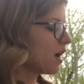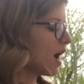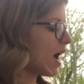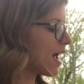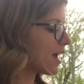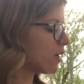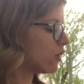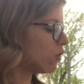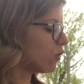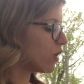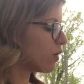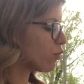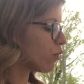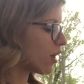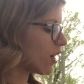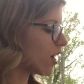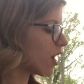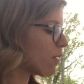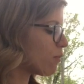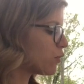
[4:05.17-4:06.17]
I can only
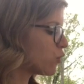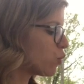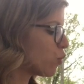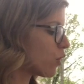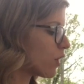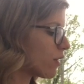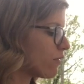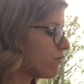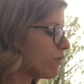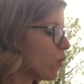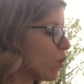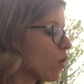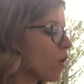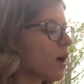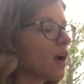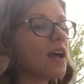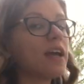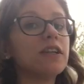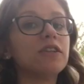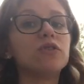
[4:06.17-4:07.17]
break up
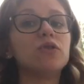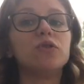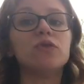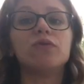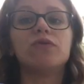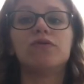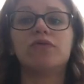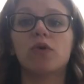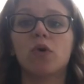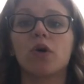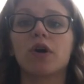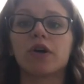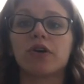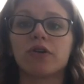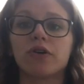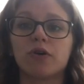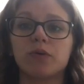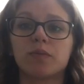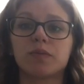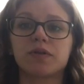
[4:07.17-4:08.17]
24 into 4
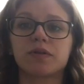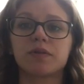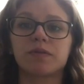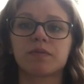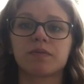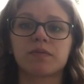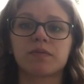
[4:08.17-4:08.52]
groups.